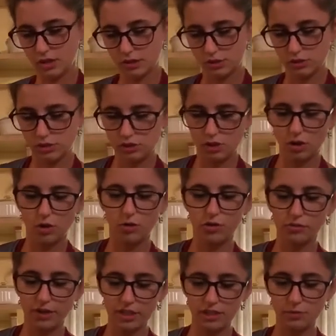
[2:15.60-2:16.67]
So the
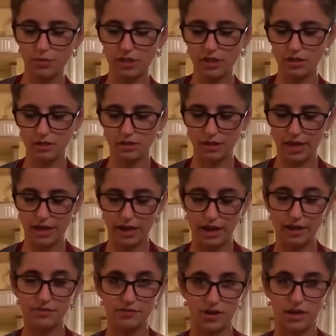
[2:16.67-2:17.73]
recipe that
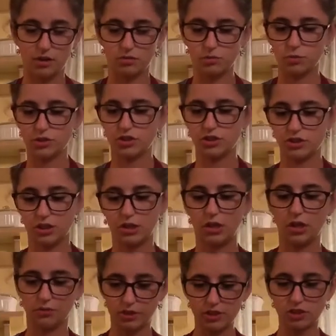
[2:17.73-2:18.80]
I found, which is the
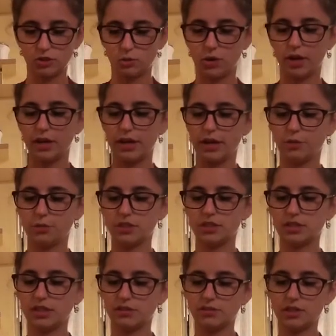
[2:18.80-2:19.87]
original one, it was
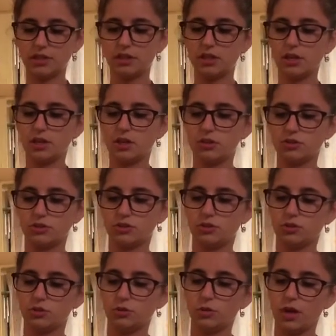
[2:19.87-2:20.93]
given
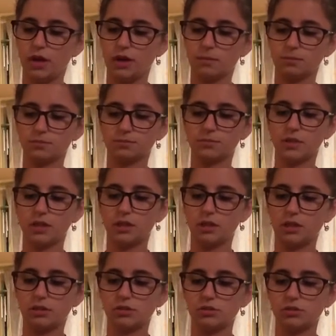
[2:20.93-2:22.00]
to
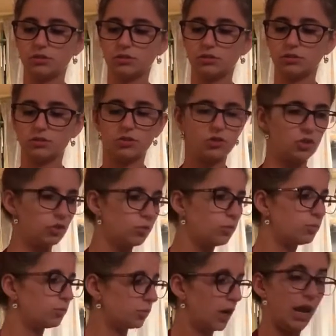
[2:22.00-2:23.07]
Sue
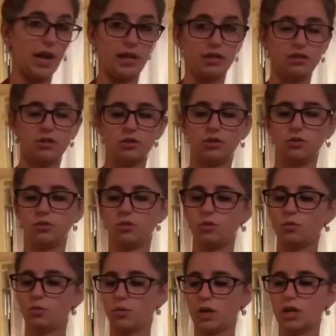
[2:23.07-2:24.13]
Bride, who
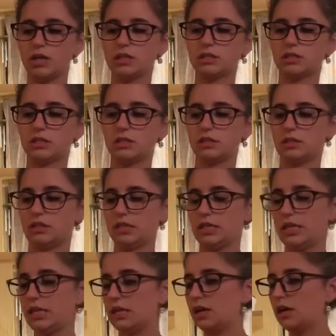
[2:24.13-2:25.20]
was
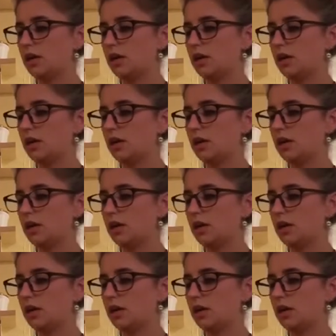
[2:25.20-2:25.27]
the